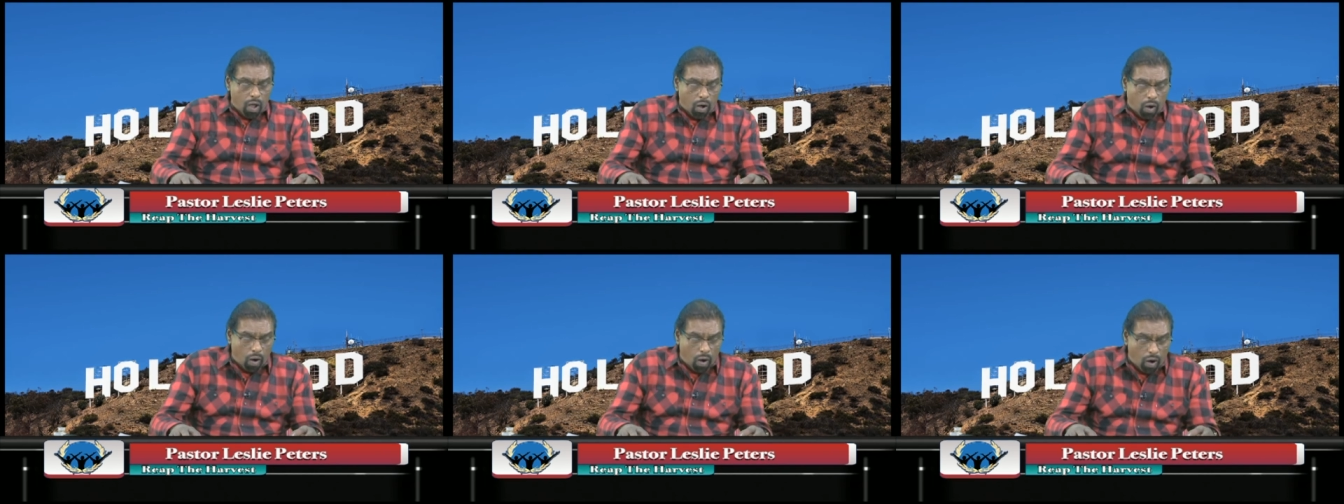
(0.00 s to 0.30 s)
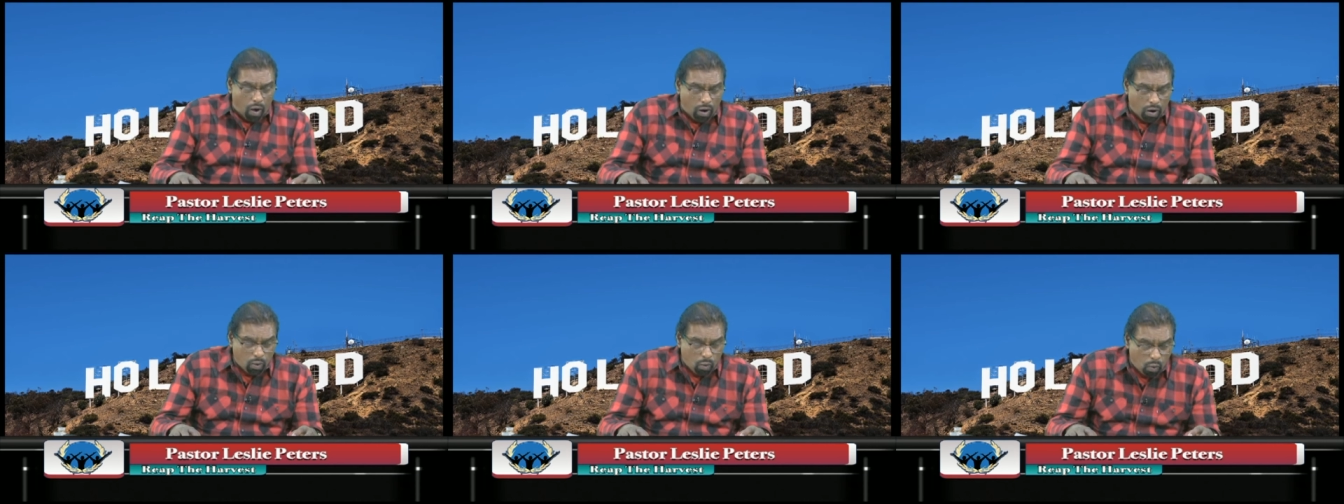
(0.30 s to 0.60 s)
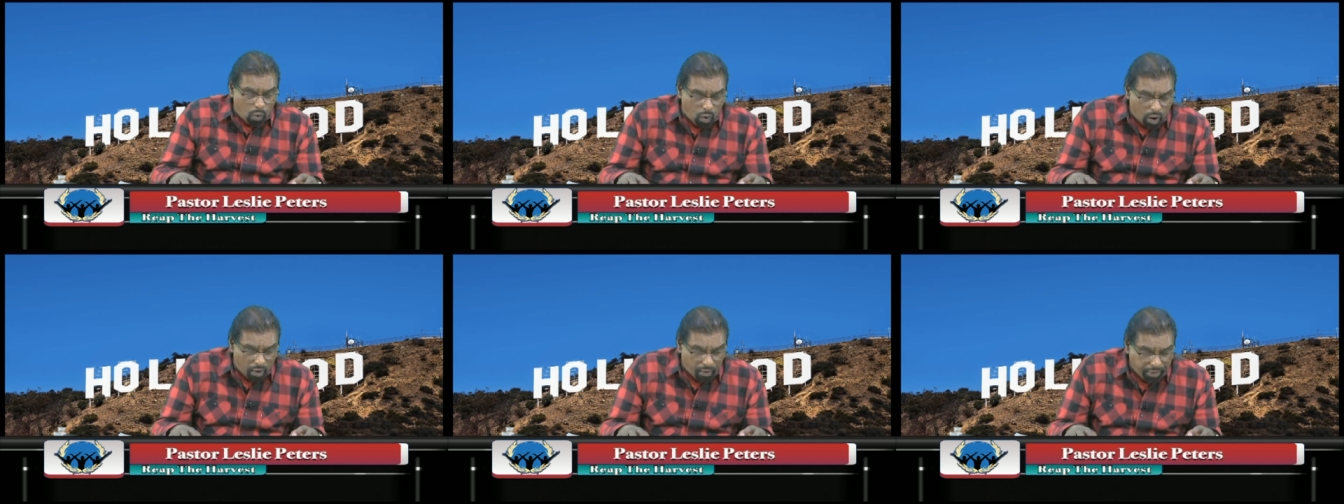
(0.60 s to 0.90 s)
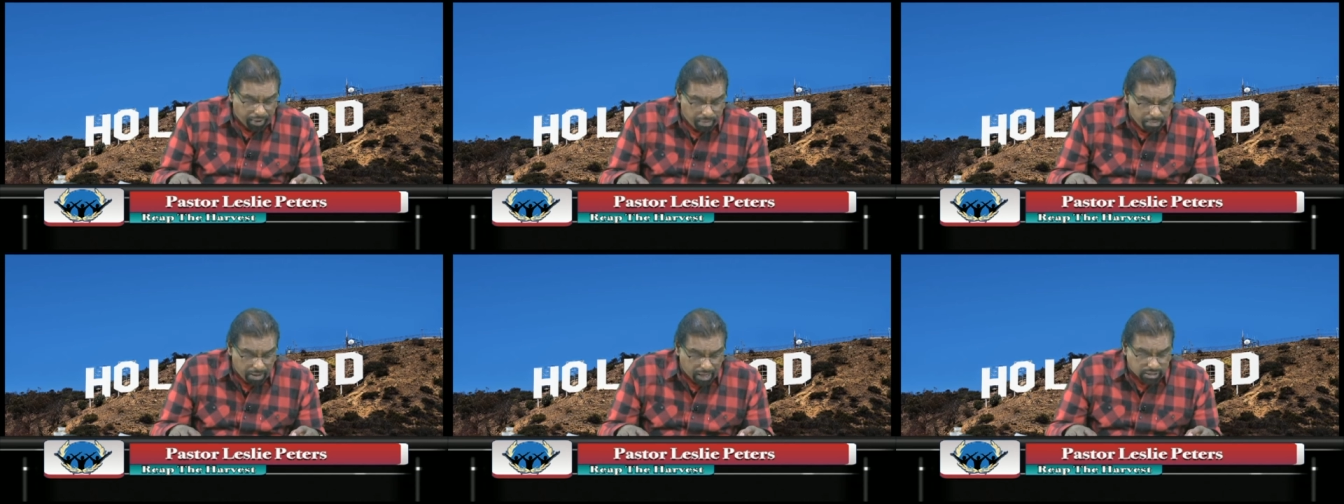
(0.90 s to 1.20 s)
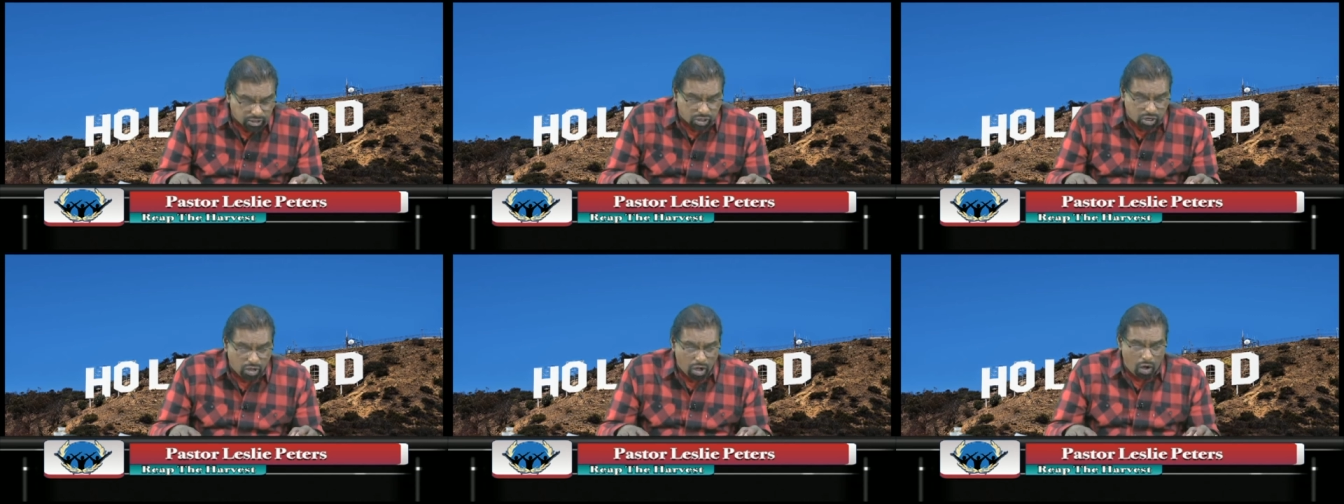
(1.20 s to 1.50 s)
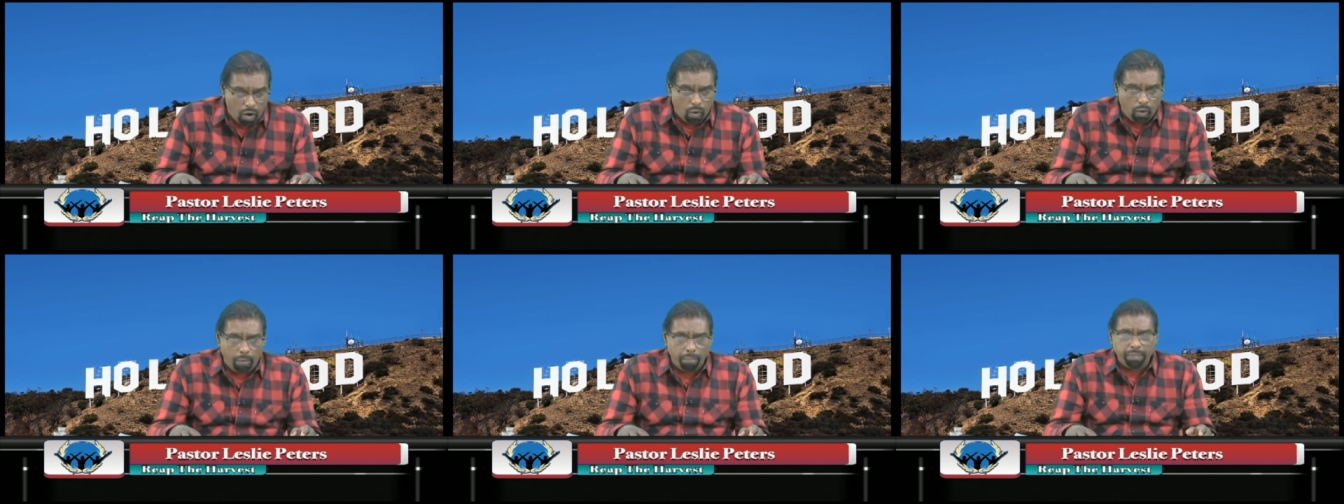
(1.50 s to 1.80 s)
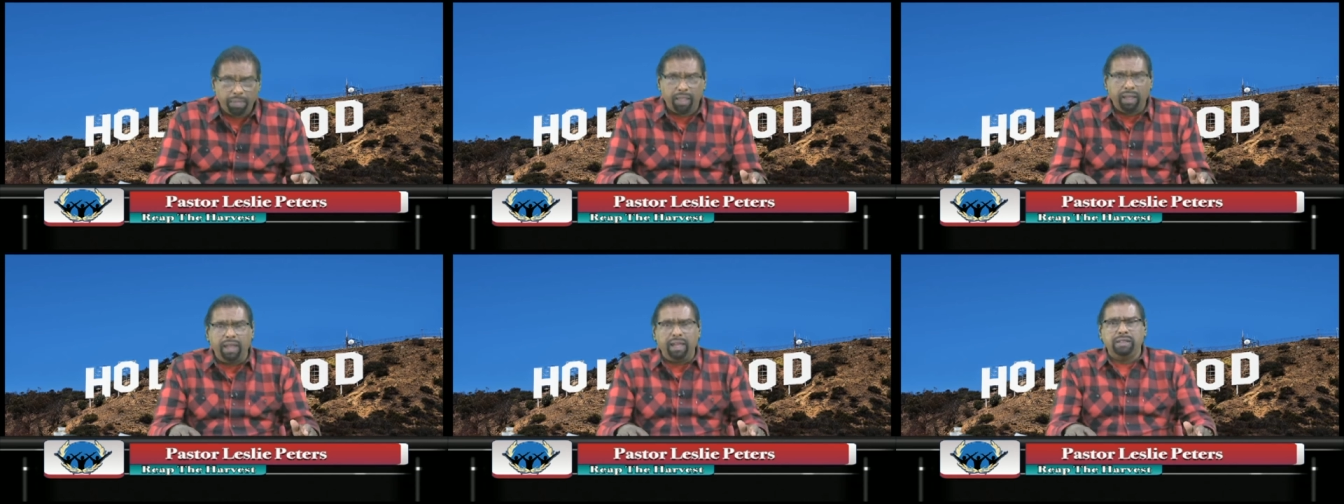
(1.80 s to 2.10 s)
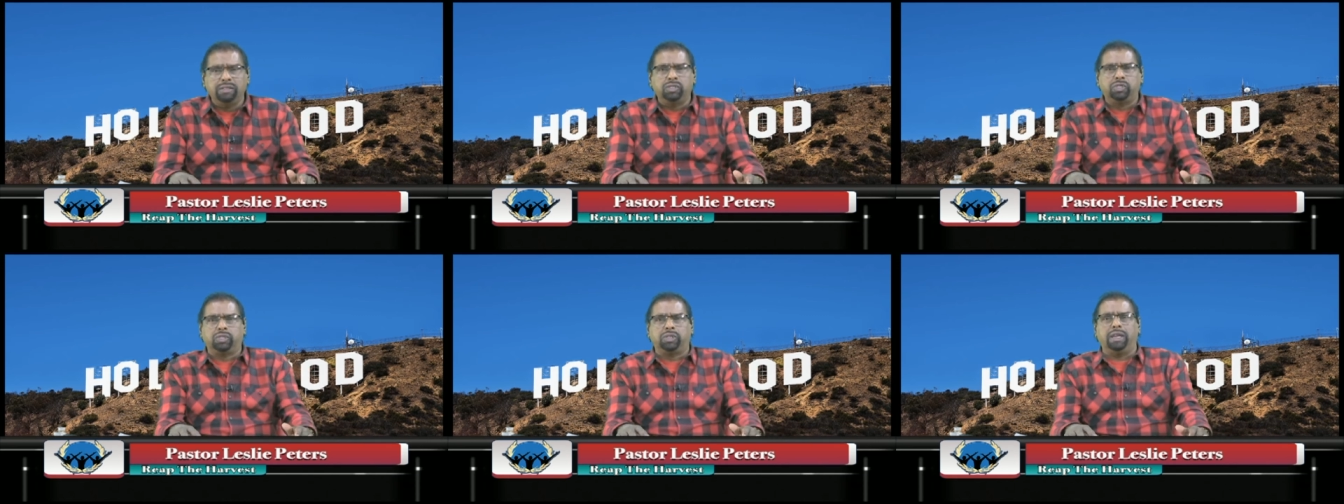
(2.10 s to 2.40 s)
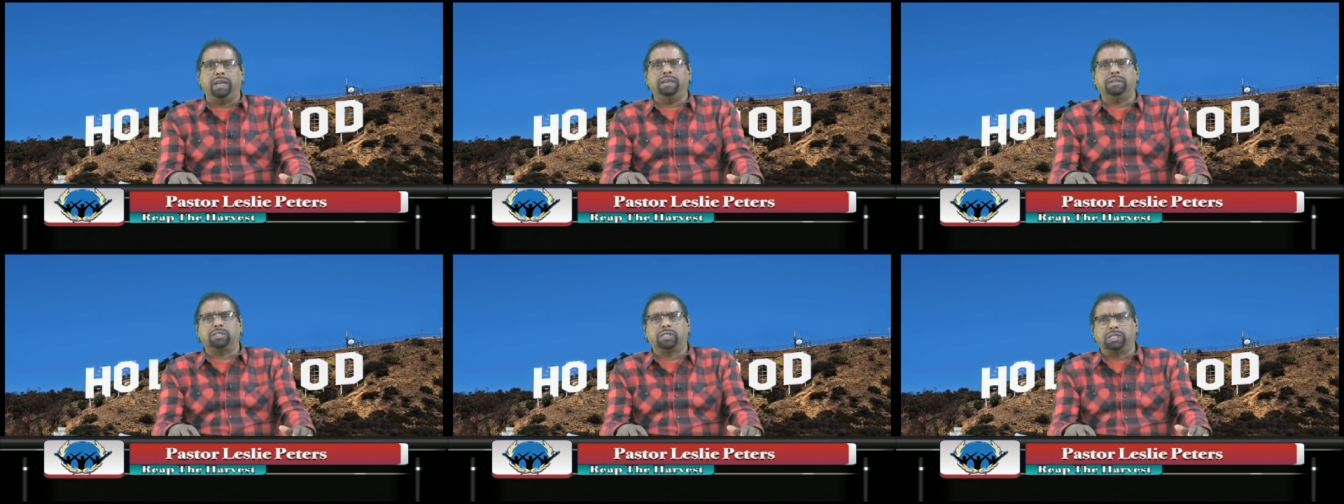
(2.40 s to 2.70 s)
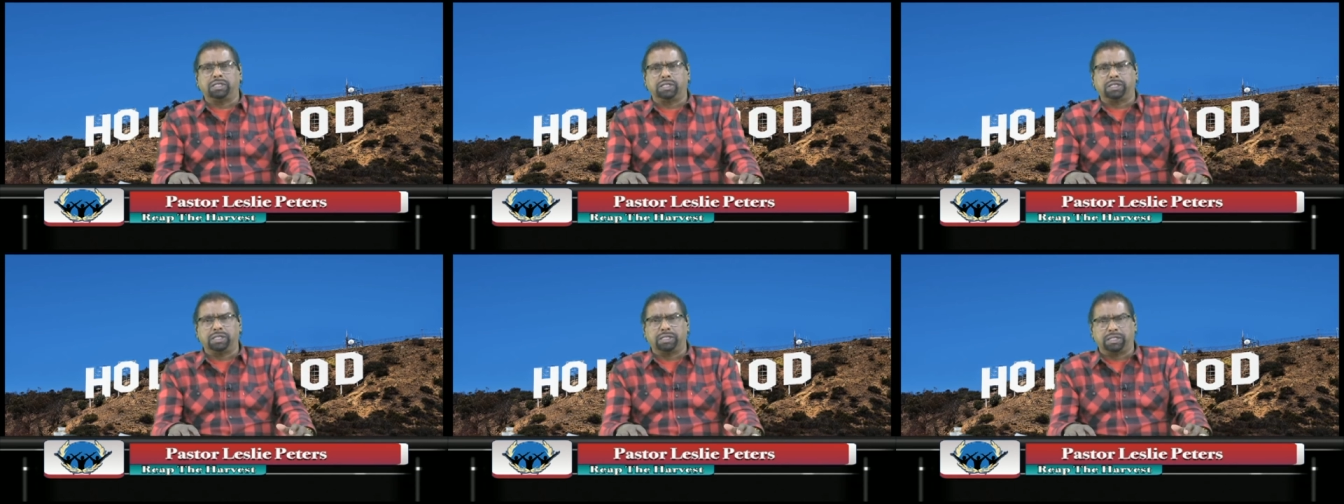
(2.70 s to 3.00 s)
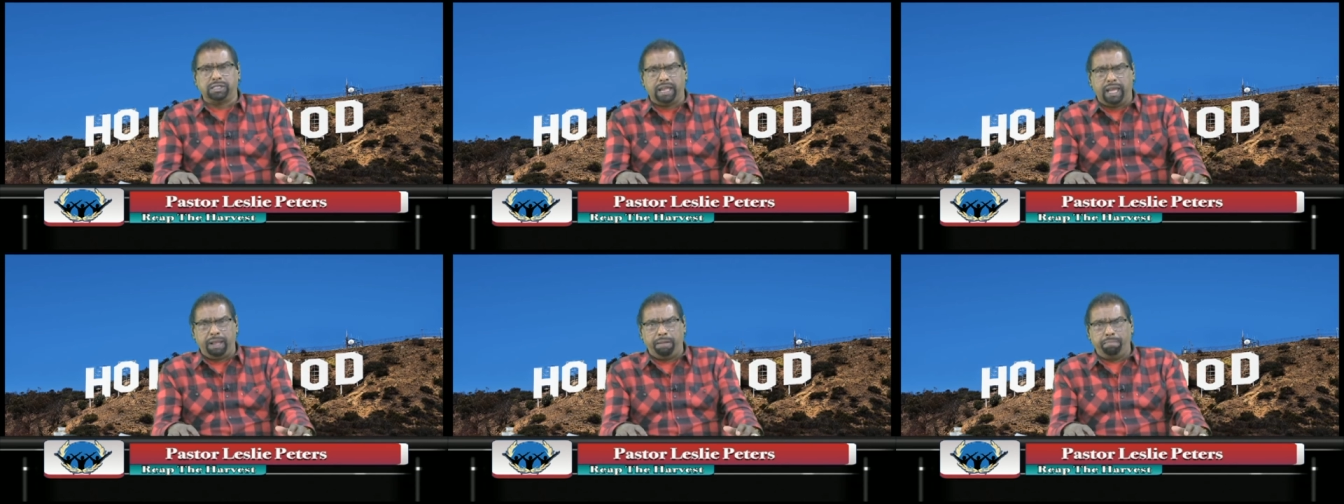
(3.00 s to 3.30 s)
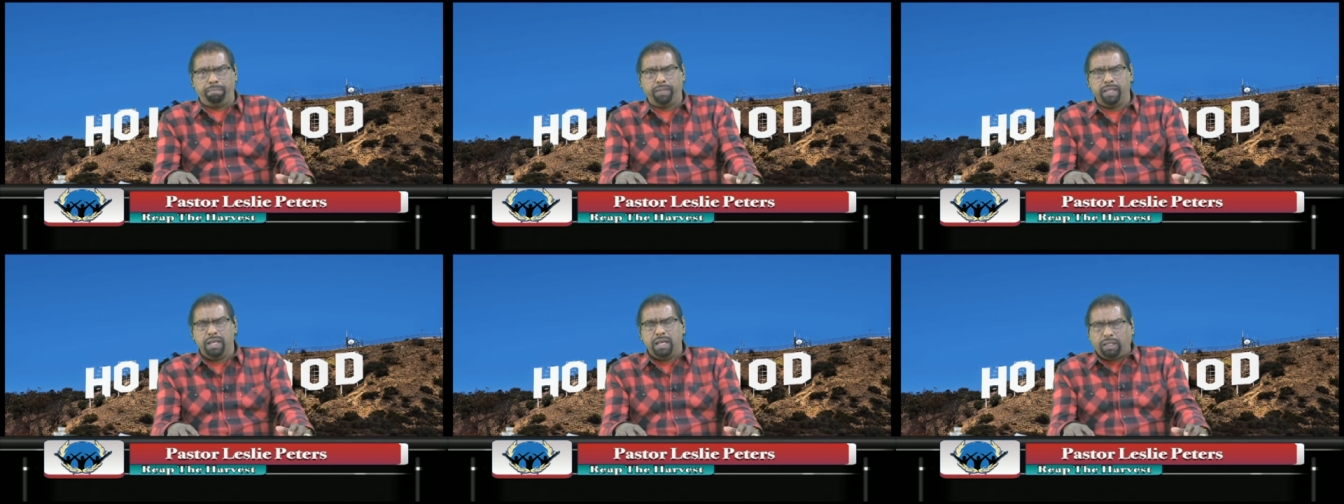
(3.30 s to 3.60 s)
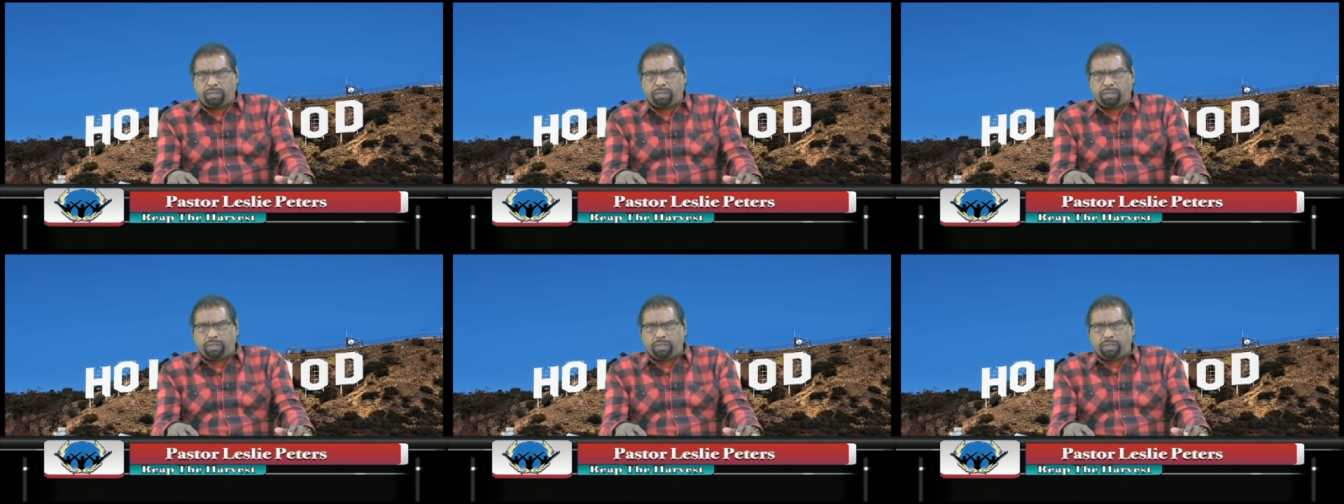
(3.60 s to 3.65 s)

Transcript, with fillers: All worry must go in Jesus' name.